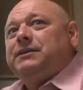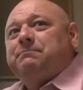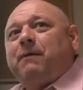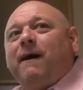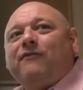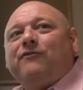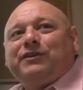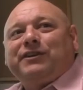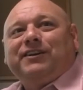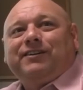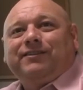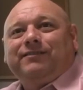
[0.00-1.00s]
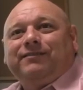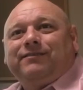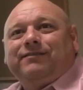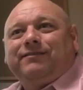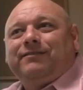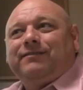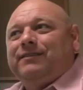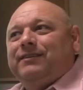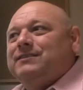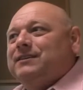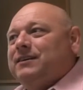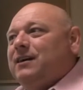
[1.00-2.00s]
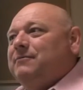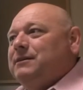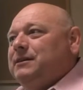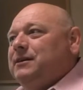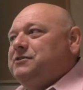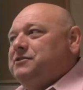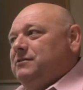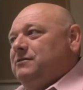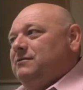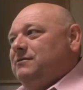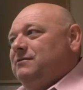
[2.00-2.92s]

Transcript: it's poverty is a commendation.